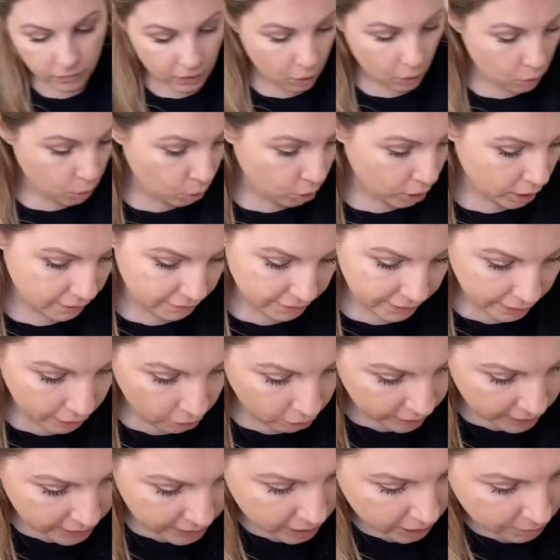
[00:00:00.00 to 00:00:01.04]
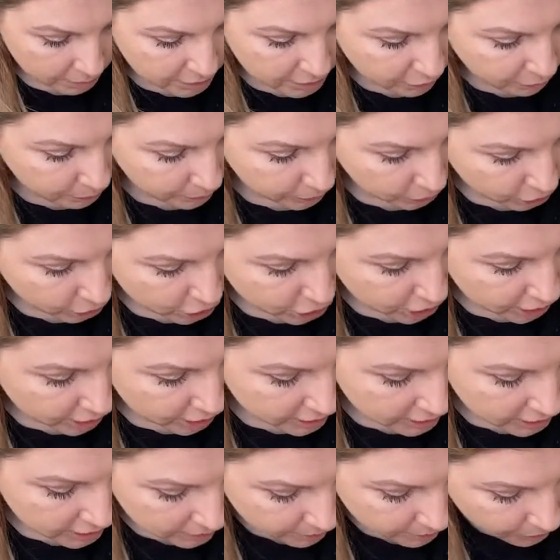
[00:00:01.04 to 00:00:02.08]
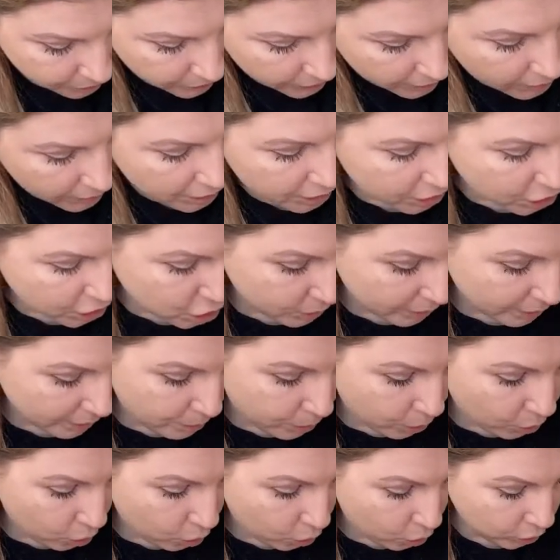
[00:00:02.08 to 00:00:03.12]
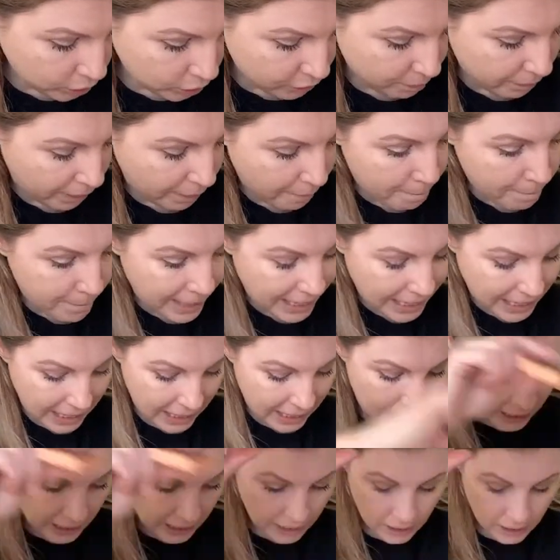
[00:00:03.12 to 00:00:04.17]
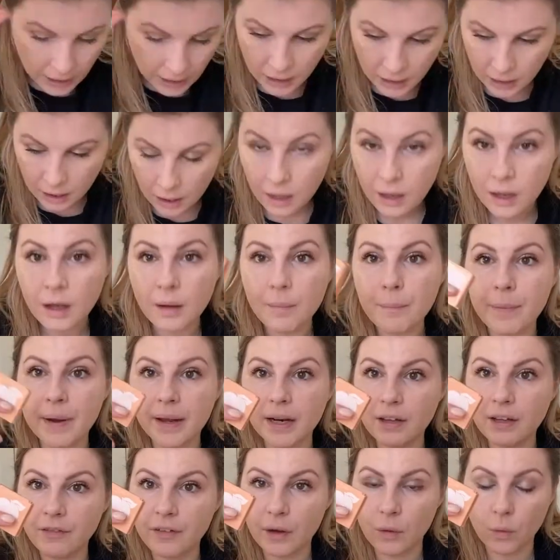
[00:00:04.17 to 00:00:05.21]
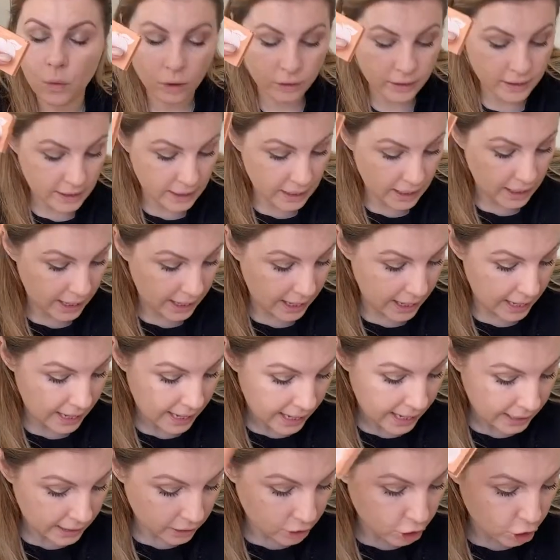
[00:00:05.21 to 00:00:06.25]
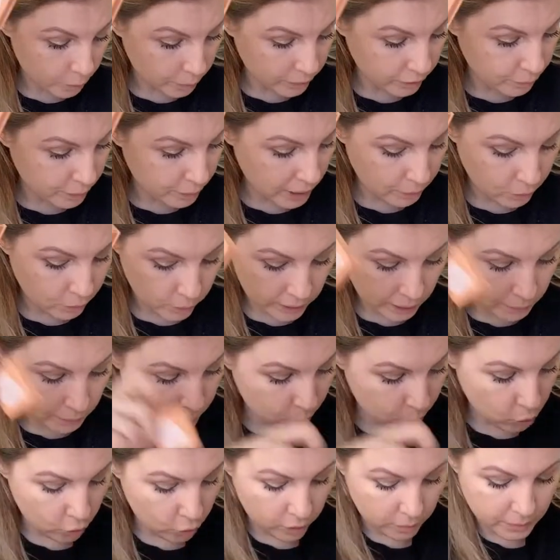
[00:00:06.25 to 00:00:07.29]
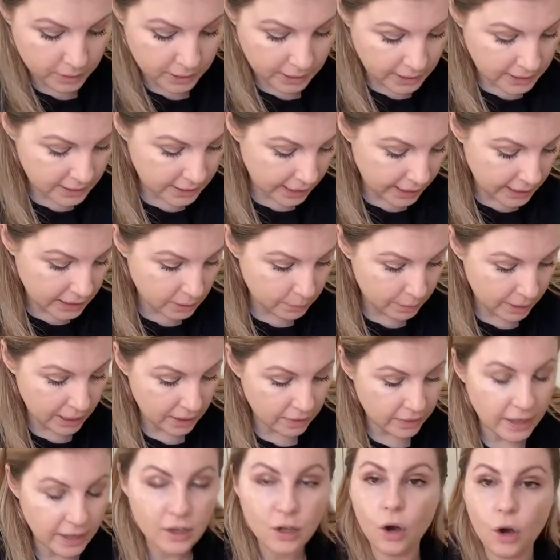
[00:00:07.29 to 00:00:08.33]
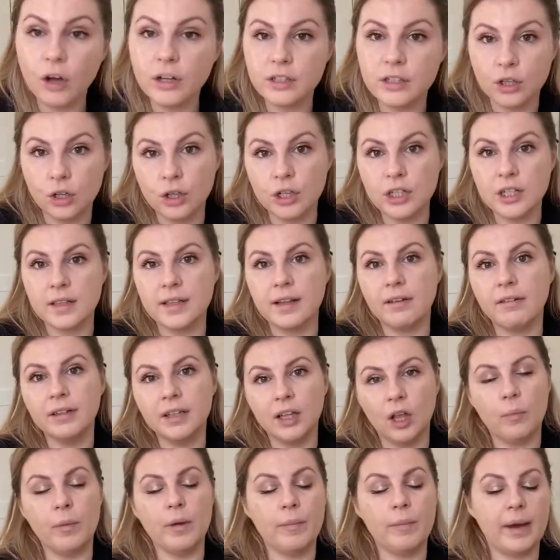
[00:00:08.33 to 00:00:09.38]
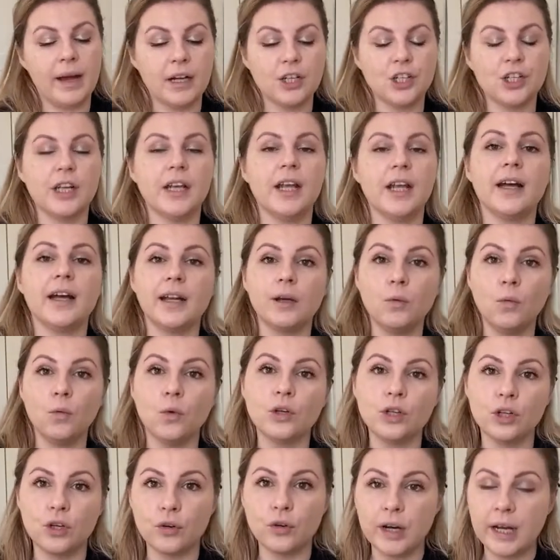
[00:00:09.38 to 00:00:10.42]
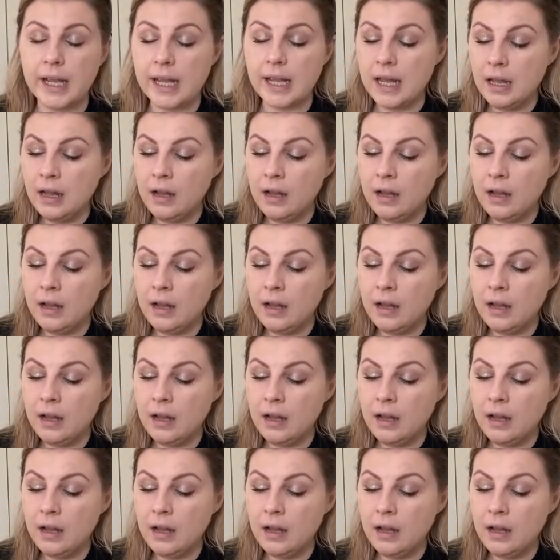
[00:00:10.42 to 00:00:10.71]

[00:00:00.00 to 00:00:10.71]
What have I got in terms of blushes? So I put all of my mini benefit ones in here and a couple of people when I bought them did say to me they're not as good and they're a little bit patchy and I would agree.